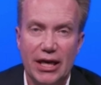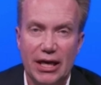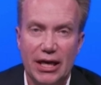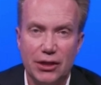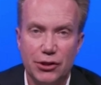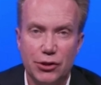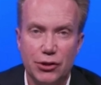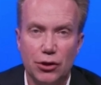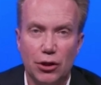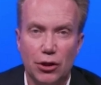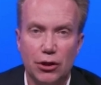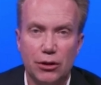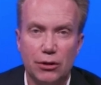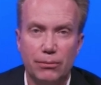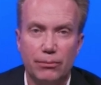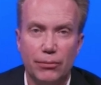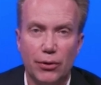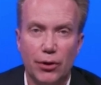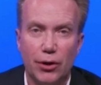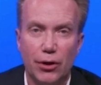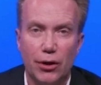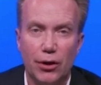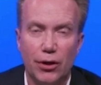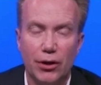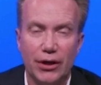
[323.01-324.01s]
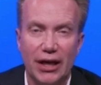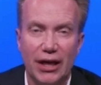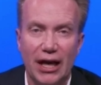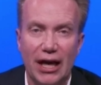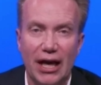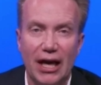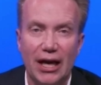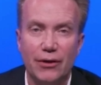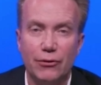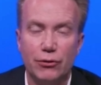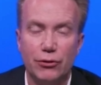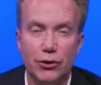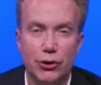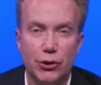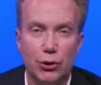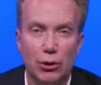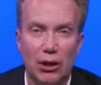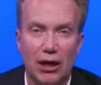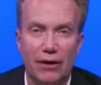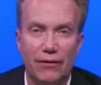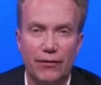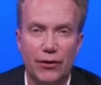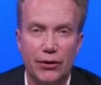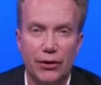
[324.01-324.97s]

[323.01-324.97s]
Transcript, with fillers: Jens Stoltenberg and Ursula